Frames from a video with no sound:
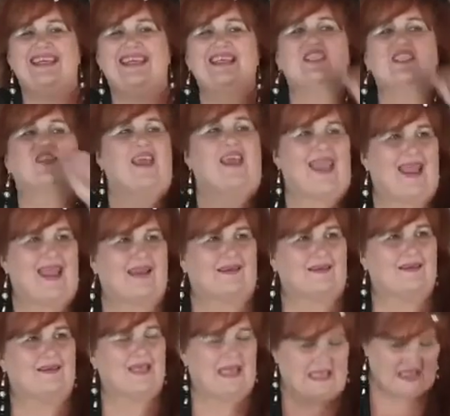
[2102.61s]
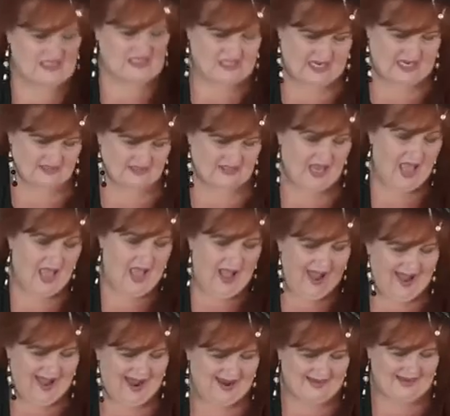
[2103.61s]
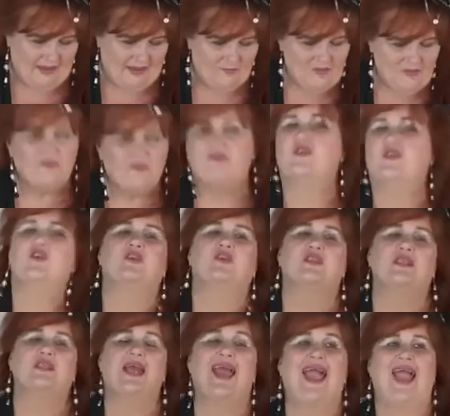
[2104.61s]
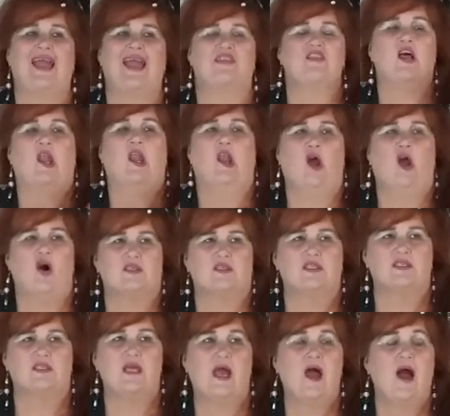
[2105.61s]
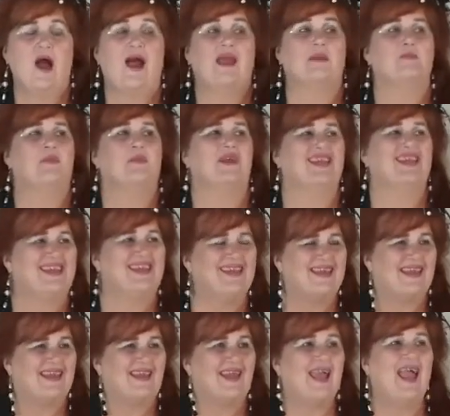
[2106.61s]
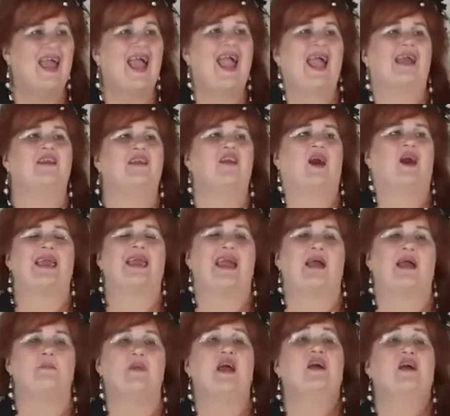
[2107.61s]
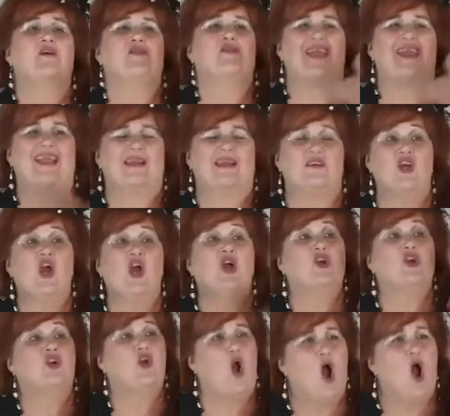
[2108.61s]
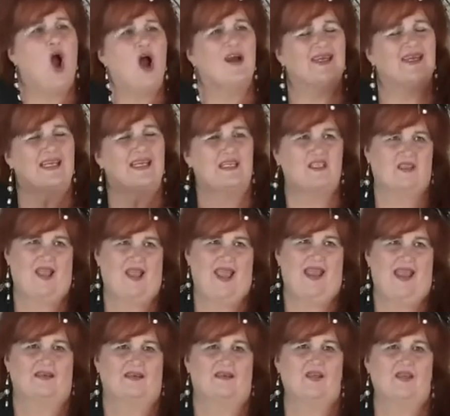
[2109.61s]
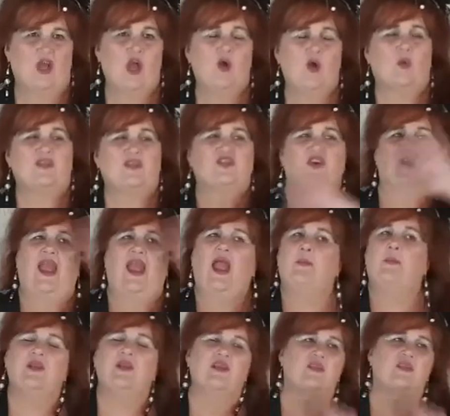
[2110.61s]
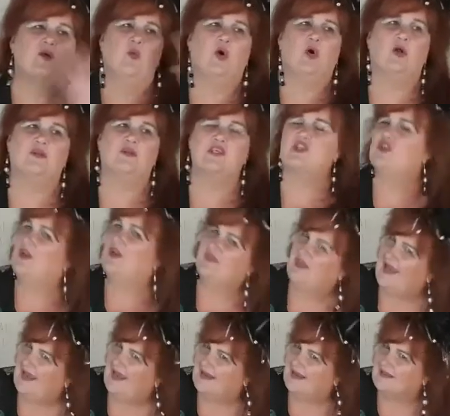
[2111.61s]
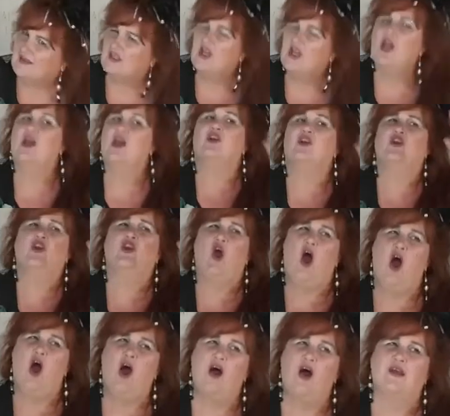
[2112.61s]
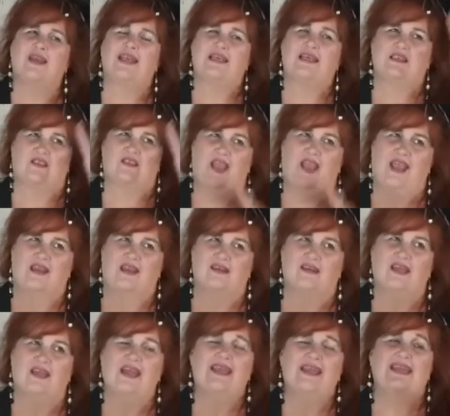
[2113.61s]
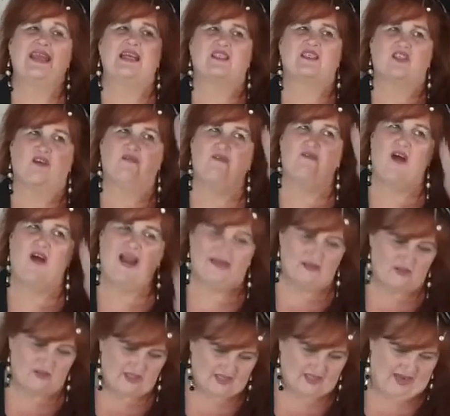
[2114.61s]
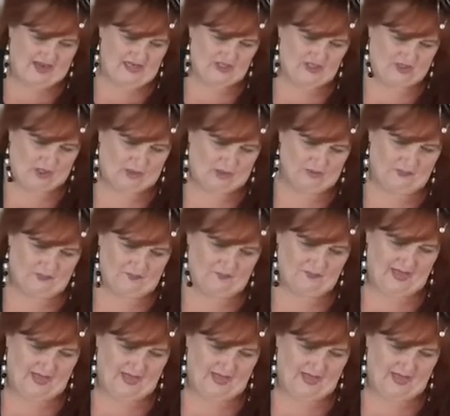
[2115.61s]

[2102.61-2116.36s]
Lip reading: is the end. He says, I am the first and the last. I am beginning and I am the end. God is the end. What's going to happen in the world is not the end. God is the end. He has the final say-so.